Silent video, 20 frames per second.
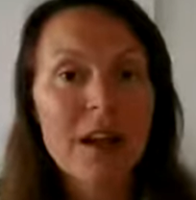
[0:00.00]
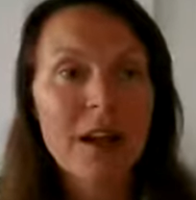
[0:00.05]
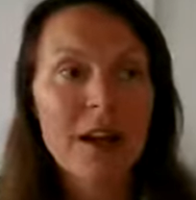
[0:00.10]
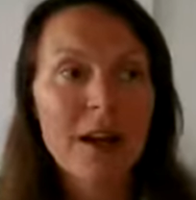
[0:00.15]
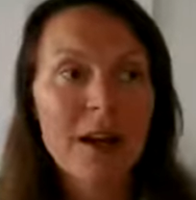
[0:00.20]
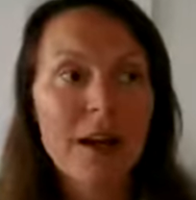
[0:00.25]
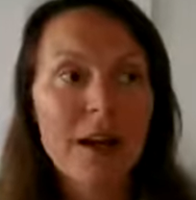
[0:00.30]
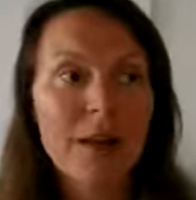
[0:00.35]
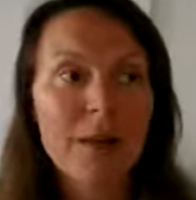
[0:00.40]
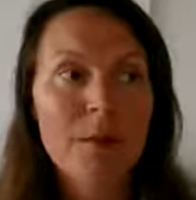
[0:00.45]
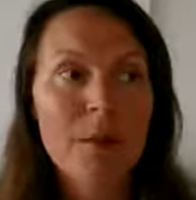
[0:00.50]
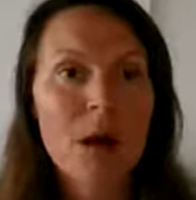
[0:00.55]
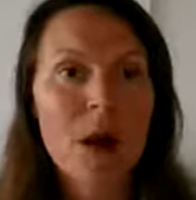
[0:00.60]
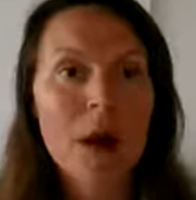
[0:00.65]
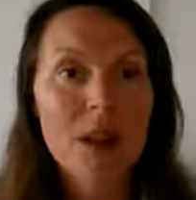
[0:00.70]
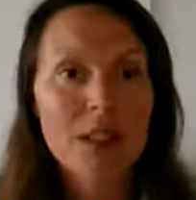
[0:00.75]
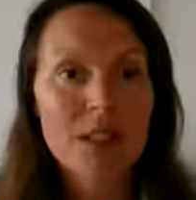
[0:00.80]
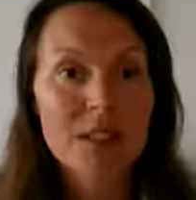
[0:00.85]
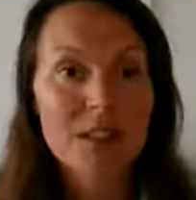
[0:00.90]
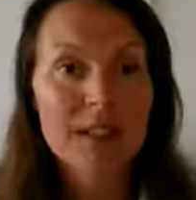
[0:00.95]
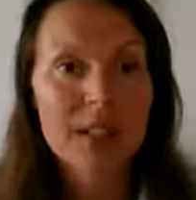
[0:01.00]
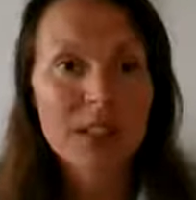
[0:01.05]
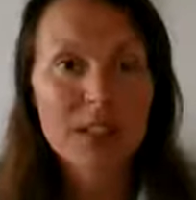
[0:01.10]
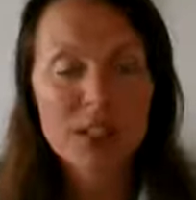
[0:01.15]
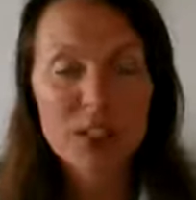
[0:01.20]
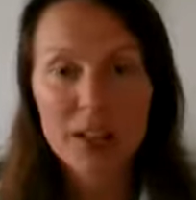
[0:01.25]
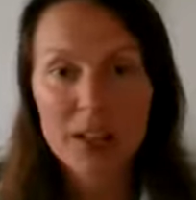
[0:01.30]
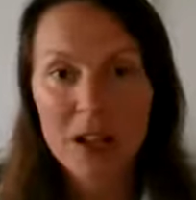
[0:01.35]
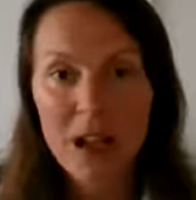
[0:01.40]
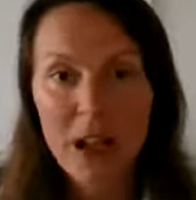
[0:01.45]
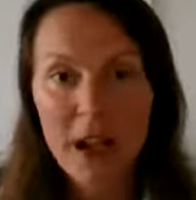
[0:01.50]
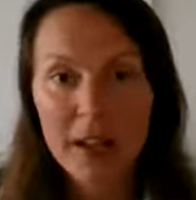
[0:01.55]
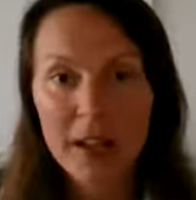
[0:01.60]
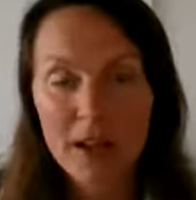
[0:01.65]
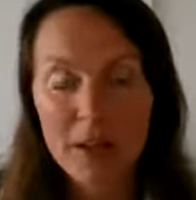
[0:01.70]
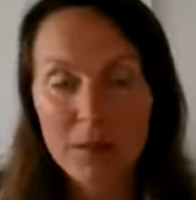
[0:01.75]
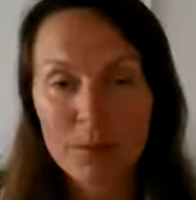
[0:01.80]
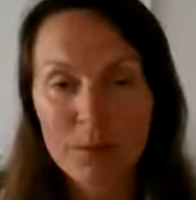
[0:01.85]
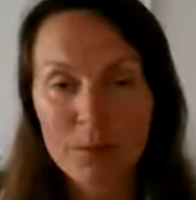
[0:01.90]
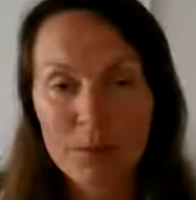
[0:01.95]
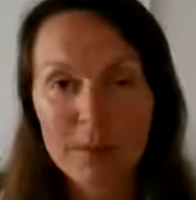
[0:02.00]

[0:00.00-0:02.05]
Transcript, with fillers: uh, oxidation, high,